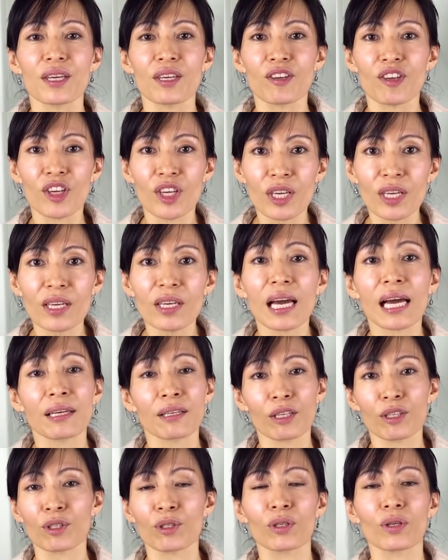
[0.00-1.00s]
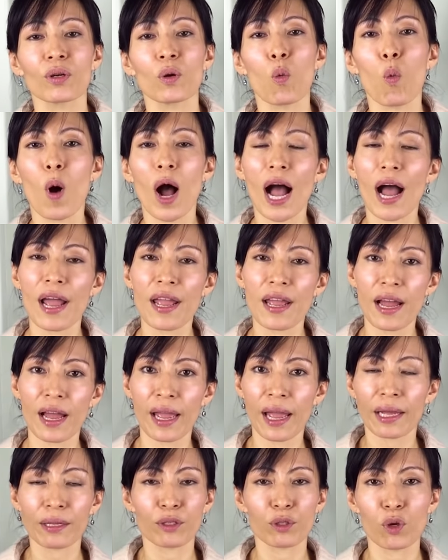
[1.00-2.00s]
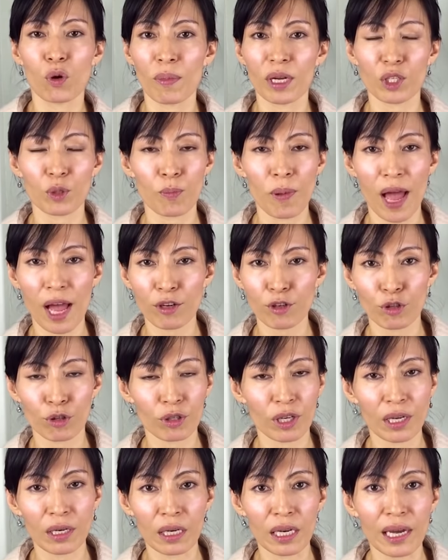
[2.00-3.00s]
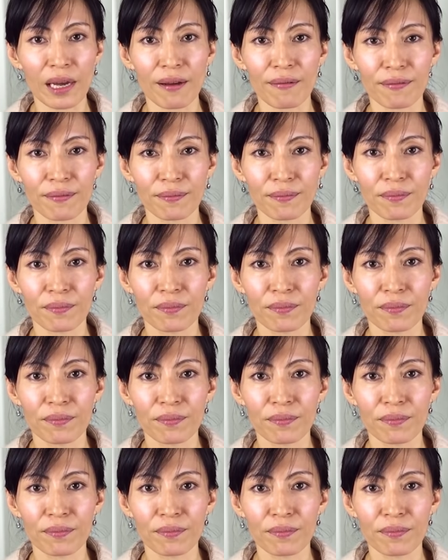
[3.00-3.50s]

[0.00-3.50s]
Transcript: He understood why I had so much passion and love.